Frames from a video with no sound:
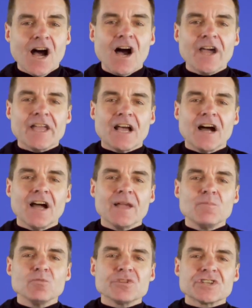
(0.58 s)
Hi,
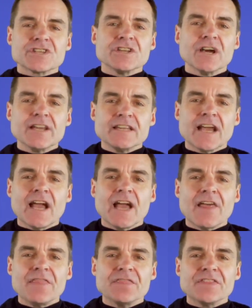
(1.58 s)
I'm Richard Knight
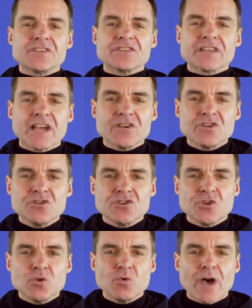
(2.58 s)
and this is how you
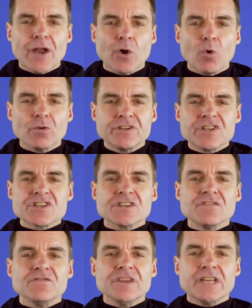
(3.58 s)
do an
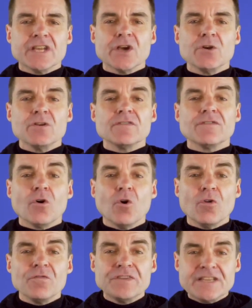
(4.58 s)
audition video
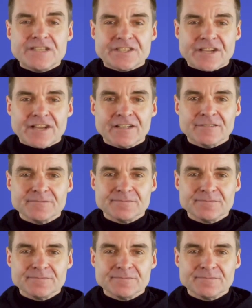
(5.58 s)
for VETA.